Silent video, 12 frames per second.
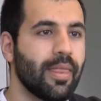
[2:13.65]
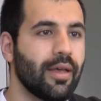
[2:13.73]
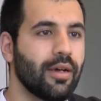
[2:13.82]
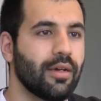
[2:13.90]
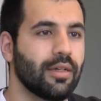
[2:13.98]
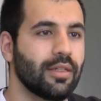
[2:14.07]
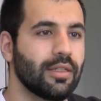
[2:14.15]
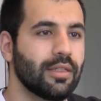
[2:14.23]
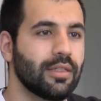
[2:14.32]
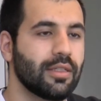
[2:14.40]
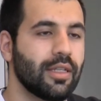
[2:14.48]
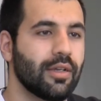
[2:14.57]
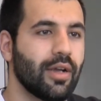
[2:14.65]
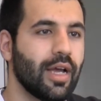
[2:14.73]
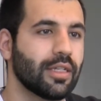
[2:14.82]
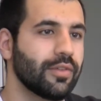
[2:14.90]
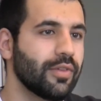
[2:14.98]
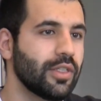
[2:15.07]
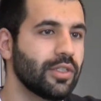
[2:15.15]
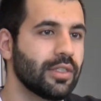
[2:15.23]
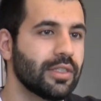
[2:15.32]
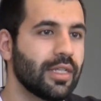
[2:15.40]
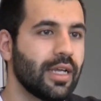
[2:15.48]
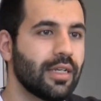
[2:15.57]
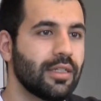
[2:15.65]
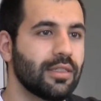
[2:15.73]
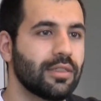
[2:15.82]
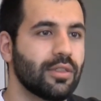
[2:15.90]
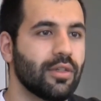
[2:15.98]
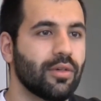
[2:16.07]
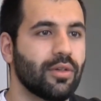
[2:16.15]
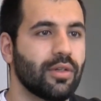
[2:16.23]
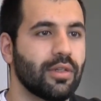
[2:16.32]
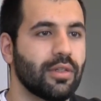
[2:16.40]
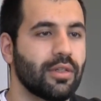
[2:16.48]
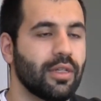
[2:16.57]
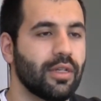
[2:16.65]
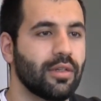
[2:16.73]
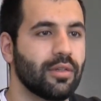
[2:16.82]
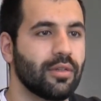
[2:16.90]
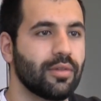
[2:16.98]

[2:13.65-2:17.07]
on their activation status or their